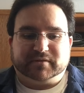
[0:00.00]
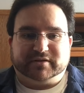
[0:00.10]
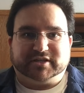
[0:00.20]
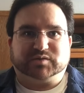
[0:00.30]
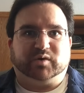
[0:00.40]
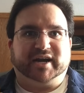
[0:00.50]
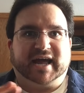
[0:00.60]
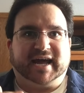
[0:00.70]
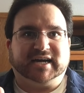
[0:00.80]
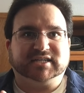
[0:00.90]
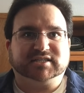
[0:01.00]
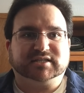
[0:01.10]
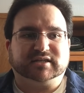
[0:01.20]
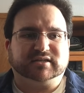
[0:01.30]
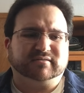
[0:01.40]
This one
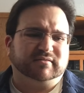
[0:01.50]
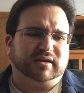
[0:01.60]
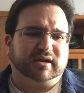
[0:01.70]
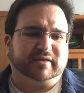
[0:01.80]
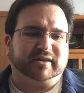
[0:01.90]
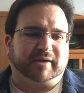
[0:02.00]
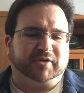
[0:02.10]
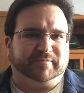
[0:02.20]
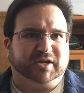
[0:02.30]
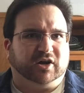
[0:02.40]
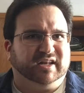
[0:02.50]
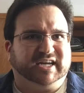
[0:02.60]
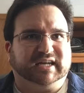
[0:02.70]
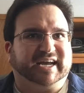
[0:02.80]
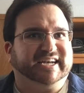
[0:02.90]
has, I think I'm going to be calling
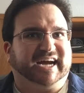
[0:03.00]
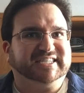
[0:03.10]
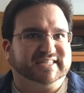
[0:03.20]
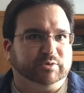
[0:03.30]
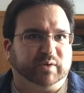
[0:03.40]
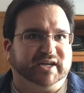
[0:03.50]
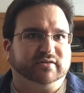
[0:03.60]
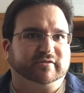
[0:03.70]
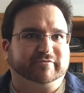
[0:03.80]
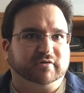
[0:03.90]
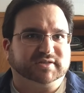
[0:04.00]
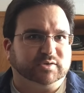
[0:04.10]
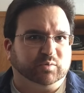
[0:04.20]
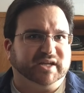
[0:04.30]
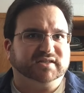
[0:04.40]
it like an Icy Wind or
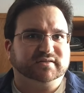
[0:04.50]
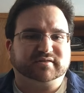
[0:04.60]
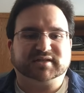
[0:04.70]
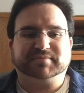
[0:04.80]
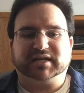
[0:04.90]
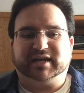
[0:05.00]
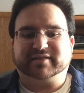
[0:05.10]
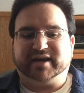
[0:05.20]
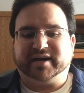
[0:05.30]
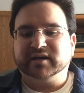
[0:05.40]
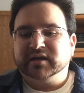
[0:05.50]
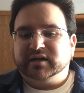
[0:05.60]
Frozen Winds or something like that.